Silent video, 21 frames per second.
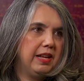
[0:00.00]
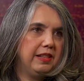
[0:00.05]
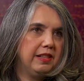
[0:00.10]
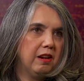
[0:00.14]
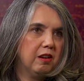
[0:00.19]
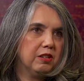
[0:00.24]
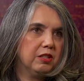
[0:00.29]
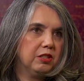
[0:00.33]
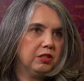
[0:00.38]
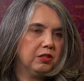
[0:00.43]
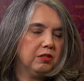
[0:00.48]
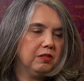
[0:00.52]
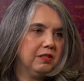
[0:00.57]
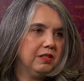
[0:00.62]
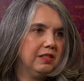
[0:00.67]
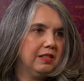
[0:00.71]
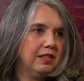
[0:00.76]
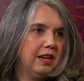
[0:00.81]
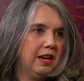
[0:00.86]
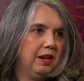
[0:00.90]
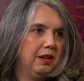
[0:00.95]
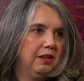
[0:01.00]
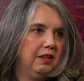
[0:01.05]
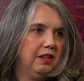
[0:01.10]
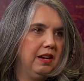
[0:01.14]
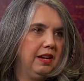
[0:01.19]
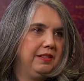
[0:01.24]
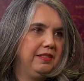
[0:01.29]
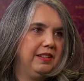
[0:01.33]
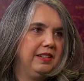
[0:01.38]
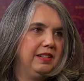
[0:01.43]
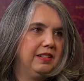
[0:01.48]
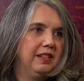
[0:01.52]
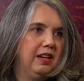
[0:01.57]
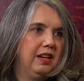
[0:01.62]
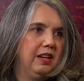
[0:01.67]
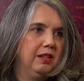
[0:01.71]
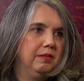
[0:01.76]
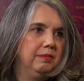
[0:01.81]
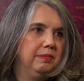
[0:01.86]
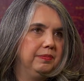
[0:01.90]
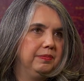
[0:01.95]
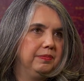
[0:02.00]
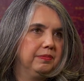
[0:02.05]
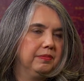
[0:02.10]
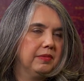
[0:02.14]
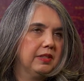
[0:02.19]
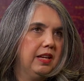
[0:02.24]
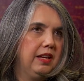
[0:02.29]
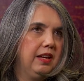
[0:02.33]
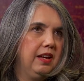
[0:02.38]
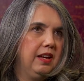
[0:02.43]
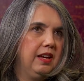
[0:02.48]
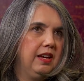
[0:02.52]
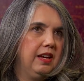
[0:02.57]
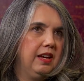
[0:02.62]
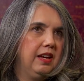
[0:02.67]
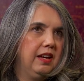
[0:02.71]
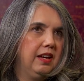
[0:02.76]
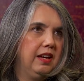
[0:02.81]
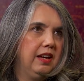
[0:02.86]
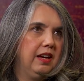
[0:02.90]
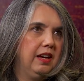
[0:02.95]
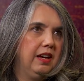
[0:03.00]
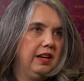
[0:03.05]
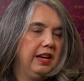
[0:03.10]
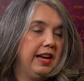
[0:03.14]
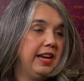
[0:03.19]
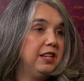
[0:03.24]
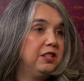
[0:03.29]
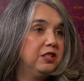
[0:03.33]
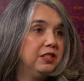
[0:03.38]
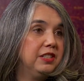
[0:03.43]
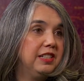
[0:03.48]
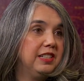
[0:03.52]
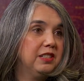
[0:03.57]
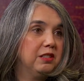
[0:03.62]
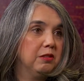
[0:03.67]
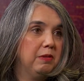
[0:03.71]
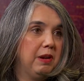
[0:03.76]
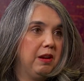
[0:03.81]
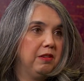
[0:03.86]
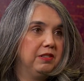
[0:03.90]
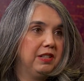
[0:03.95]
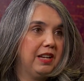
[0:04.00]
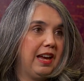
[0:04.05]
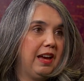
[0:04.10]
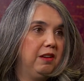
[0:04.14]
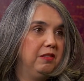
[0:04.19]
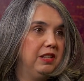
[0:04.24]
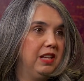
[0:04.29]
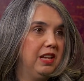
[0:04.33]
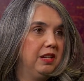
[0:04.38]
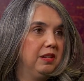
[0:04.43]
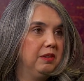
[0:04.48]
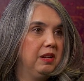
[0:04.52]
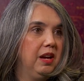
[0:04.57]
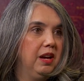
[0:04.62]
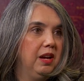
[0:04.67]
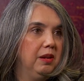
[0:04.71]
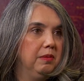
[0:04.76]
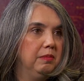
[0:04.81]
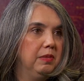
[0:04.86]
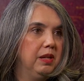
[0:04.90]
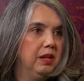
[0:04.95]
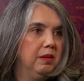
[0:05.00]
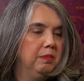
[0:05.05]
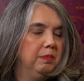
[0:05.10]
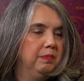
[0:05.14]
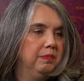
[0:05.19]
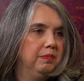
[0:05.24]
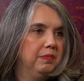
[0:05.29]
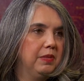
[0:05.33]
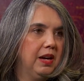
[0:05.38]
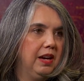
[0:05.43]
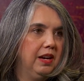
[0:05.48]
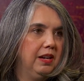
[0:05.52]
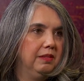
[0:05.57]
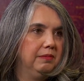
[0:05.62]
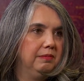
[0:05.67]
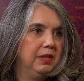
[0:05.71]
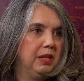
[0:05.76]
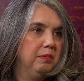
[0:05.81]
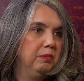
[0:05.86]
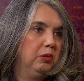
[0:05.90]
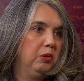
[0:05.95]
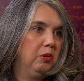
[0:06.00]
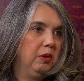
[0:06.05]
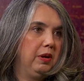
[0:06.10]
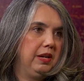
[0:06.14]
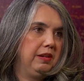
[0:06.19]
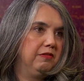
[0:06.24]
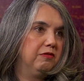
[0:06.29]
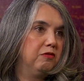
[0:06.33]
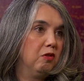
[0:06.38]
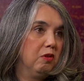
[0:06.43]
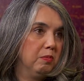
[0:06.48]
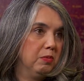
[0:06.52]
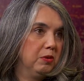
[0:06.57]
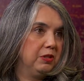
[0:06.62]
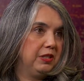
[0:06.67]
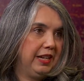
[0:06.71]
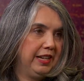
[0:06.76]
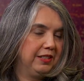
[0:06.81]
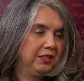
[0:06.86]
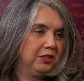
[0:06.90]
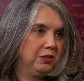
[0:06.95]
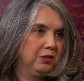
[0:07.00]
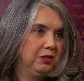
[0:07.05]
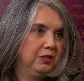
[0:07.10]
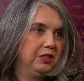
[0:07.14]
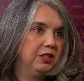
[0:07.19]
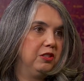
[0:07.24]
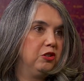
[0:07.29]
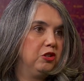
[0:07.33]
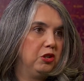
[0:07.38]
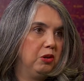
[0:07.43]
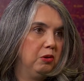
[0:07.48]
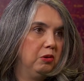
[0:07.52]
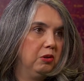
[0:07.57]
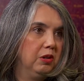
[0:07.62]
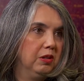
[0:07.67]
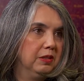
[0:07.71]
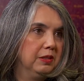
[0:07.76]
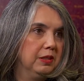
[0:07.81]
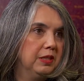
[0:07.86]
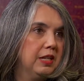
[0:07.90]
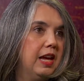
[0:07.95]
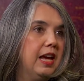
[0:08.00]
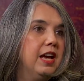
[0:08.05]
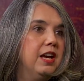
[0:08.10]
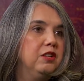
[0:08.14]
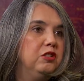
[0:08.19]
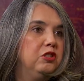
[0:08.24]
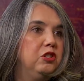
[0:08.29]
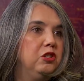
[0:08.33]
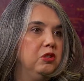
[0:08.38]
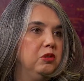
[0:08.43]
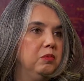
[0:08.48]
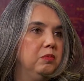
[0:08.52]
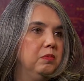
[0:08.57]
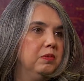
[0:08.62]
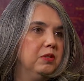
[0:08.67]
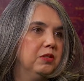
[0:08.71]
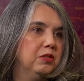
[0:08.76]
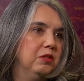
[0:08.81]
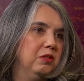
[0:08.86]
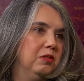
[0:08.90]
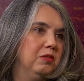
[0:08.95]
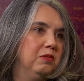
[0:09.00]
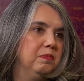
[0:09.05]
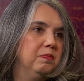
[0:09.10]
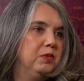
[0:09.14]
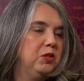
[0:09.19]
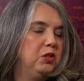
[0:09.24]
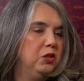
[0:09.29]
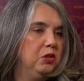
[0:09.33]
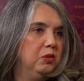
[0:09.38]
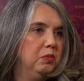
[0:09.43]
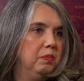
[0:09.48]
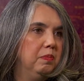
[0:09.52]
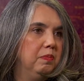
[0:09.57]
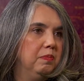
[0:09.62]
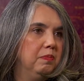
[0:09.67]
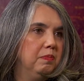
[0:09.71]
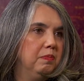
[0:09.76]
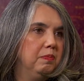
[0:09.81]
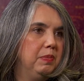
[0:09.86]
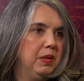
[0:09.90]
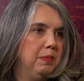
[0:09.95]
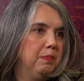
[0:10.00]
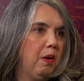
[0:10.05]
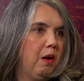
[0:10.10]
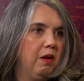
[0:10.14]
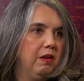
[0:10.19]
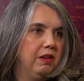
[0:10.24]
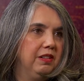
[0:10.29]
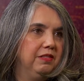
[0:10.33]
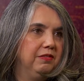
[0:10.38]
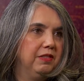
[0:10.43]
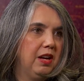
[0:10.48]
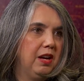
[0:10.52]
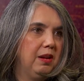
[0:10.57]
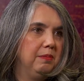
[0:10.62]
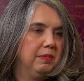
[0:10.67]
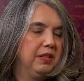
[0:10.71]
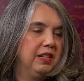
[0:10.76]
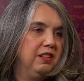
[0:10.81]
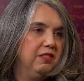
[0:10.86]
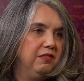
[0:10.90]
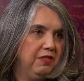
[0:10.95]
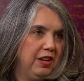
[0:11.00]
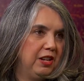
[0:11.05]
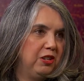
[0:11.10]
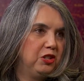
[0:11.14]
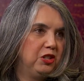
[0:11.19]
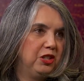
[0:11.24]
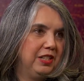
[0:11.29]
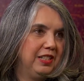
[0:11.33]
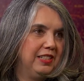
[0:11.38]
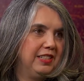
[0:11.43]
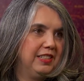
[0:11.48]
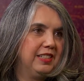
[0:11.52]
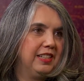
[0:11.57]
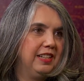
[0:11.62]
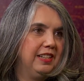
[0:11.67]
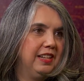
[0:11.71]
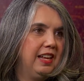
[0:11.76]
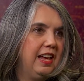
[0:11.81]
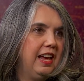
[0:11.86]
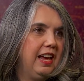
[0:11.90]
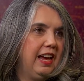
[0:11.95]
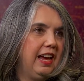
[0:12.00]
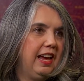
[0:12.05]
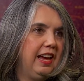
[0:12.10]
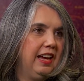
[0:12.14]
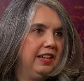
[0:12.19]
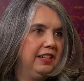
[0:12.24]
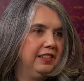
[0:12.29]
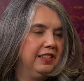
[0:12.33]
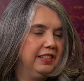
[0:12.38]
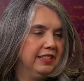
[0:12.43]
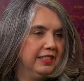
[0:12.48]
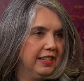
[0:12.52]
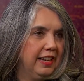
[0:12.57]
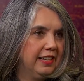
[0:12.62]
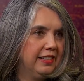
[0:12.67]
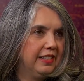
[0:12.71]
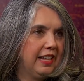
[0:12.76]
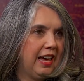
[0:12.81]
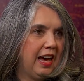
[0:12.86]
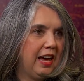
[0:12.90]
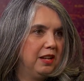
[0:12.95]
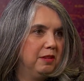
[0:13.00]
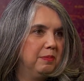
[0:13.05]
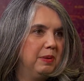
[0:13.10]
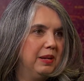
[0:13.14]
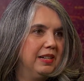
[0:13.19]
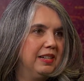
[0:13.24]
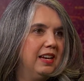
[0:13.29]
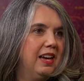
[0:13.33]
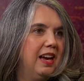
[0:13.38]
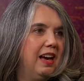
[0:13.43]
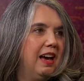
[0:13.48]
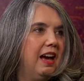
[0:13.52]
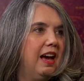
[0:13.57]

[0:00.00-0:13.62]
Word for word: and there are certain, uh, I think, um, uh, agencies around town that um, um, employ former dancers and showgirls to serve, to be part of um, conventions and, and things like that. Yeah. But